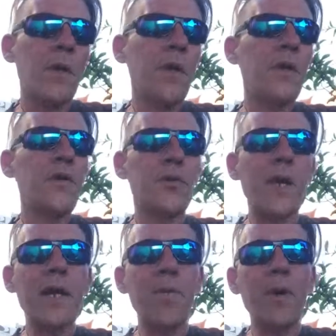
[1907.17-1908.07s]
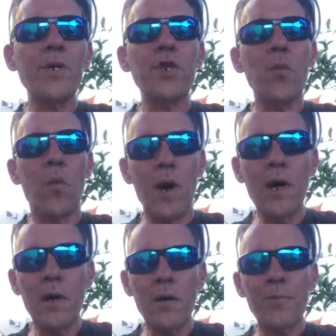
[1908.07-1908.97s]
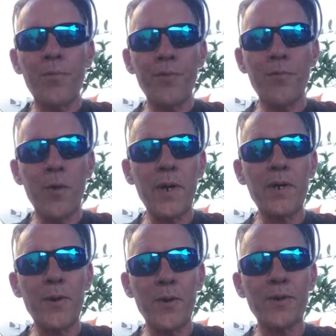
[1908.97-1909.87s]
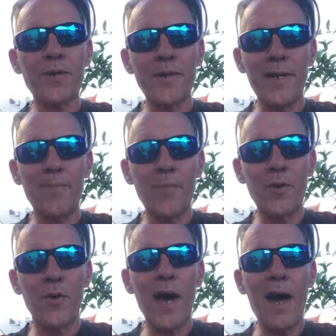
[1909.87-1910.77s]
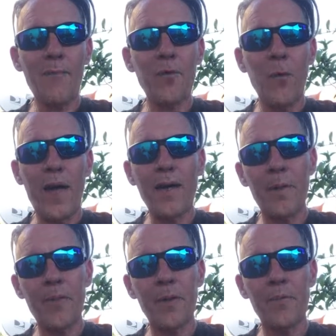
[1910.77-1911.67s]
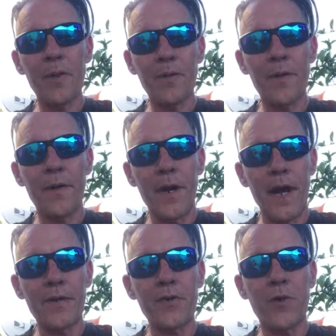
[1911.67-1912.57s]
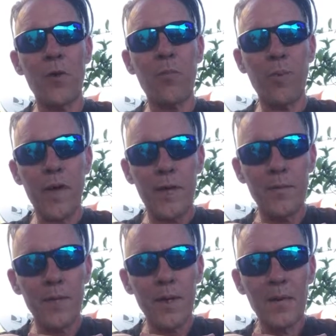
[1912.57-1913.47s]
Drink a bunch of water before you go to sleep. You'll have to wake up in the middle of the night to go pee.